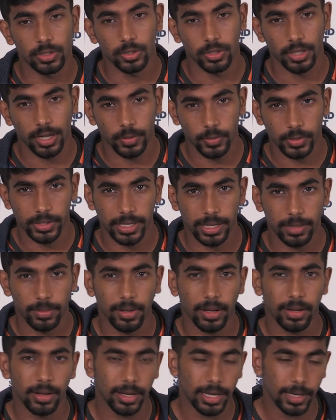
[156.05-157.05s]
So that was help,
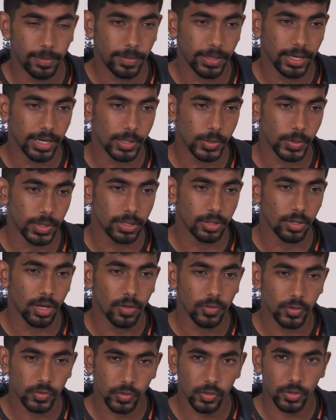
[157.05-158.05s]
helping as well. So I
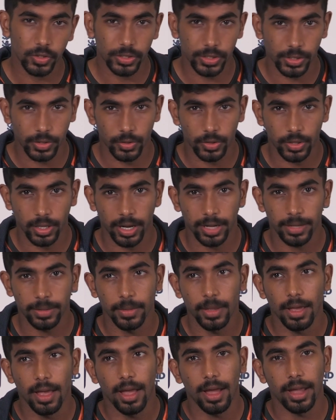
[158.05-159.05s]
was focusing on that.
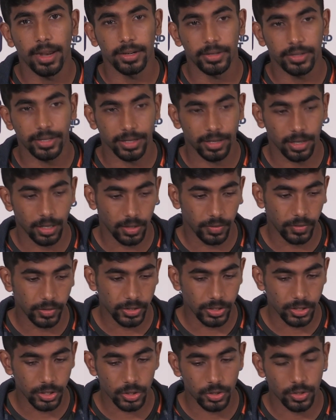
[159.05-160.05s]
And uh, we
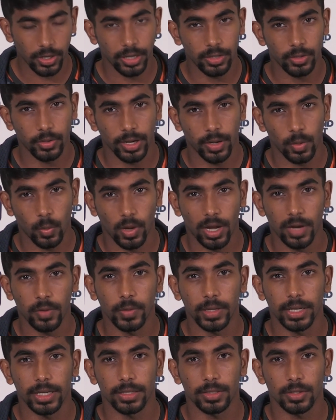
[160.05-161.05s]
were just trying to get one
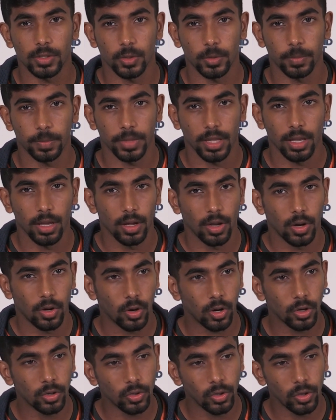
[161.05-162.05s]
wicket. So
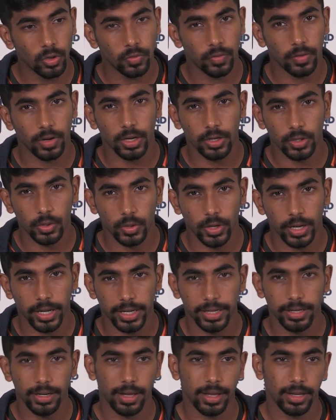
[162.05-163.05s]
not to look far too
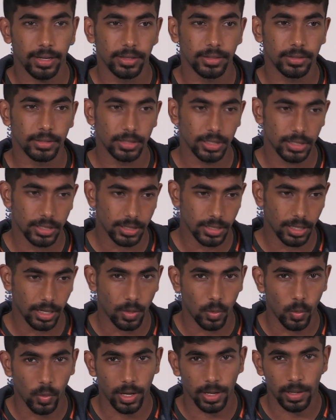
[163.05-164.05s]
ahead and just
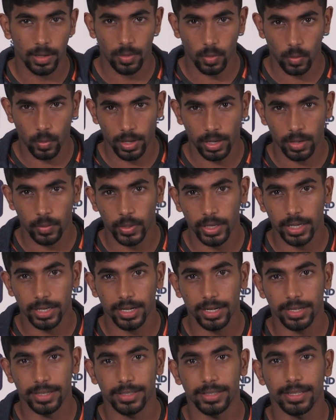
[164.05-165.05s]
take one, one wicket
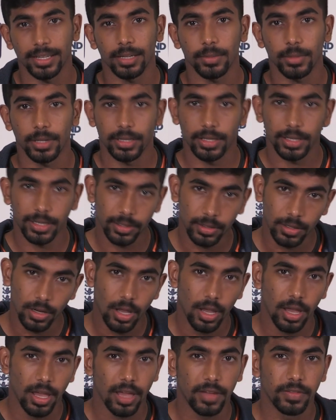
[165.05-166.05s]
at a time, and then
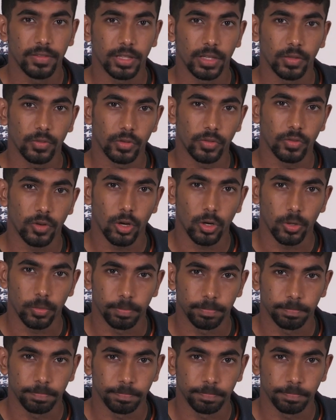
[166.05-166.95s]
everything would follow.